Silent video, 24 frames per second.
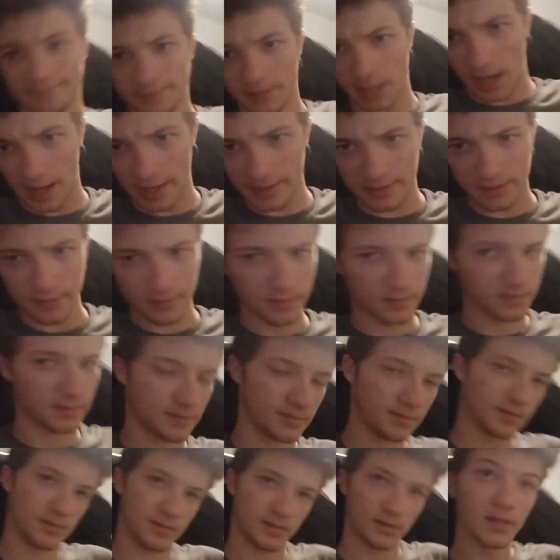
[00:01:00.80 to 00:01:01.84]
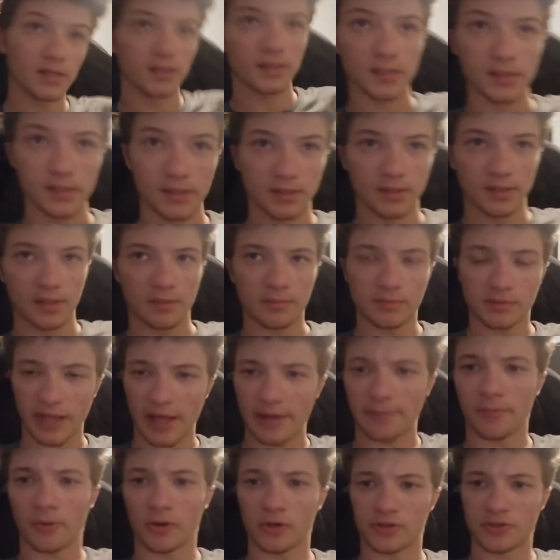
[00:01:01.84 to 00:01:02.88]
guys,
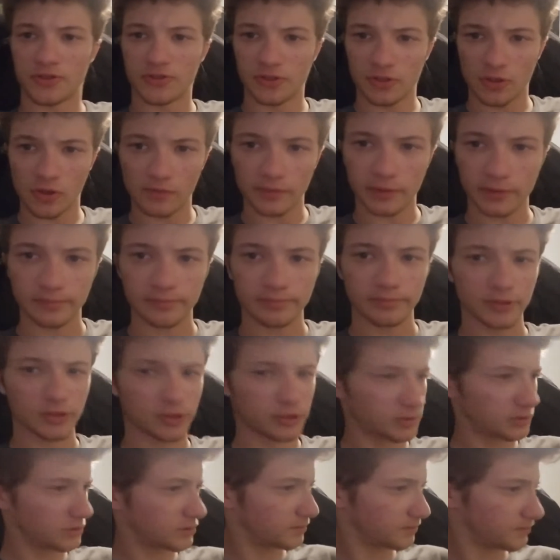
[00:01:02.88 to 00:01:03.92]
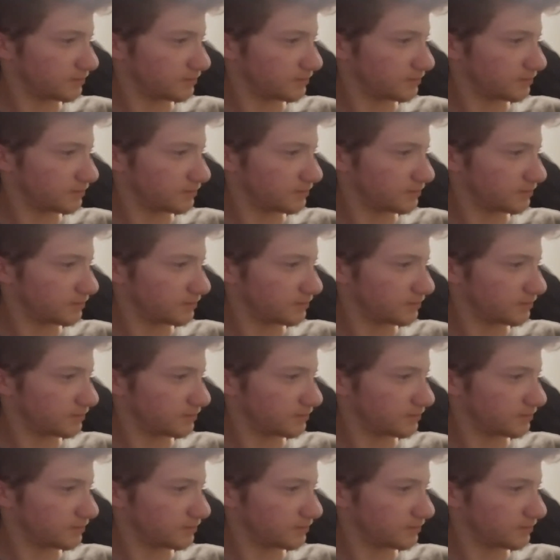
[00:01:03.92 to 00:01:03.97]
glad March is over. Just